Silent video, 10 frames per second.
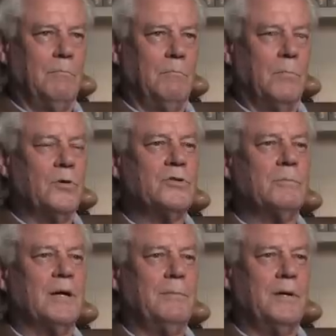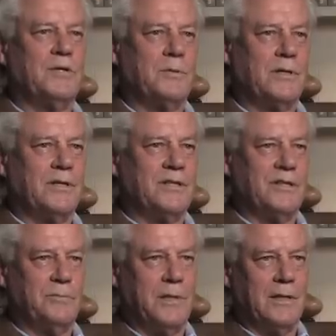most of my experience
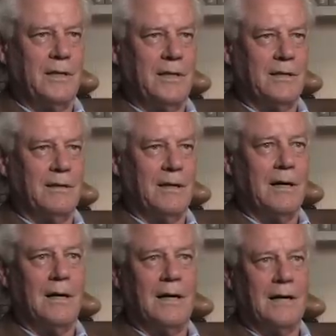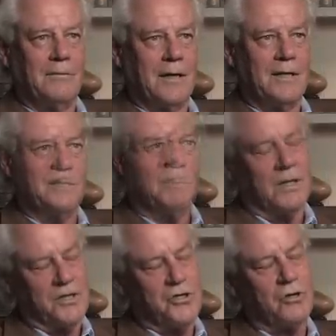has been in high-rise,
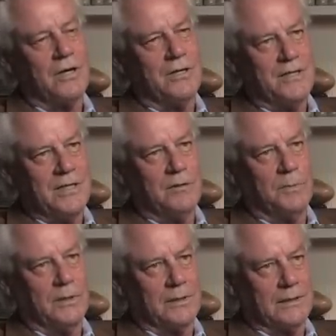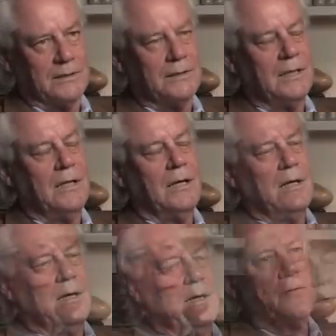multi-story steel buildings.
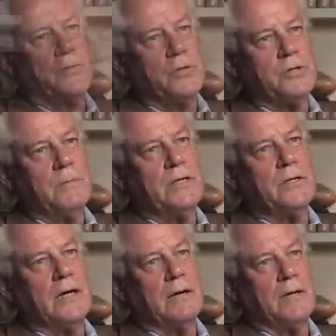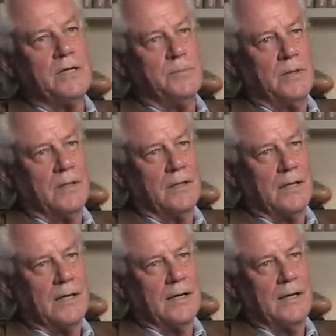The first major high-rise building
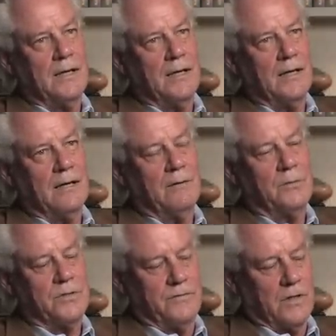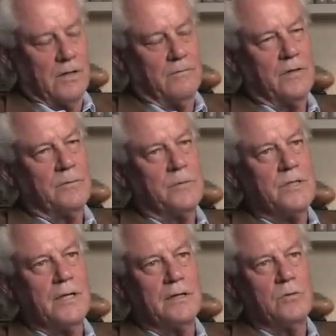that I was involved with was
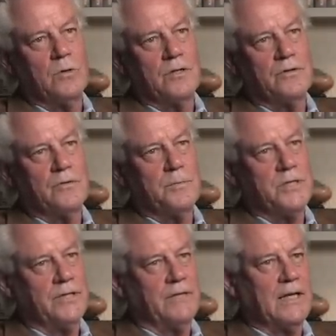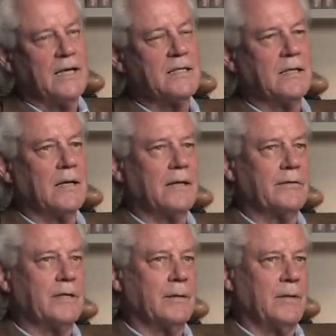the headquarters for Pacific Gas and
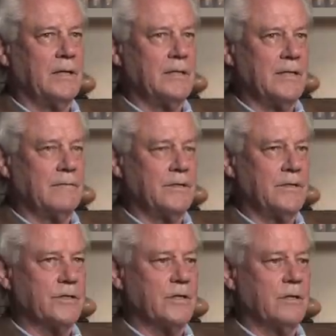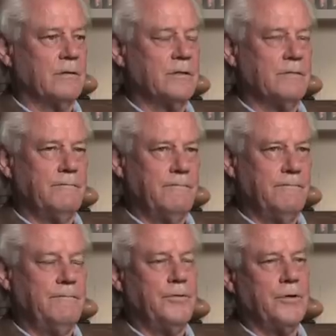Electric Company in San Francisco. It's a
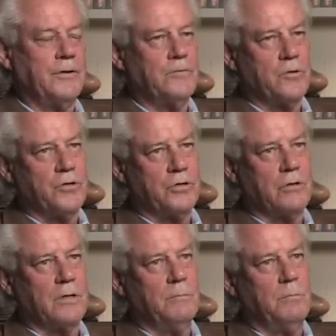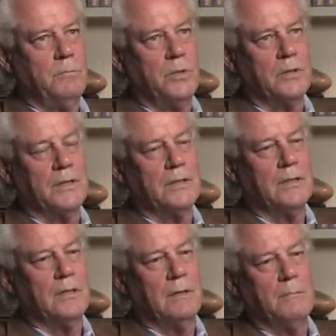34-story building,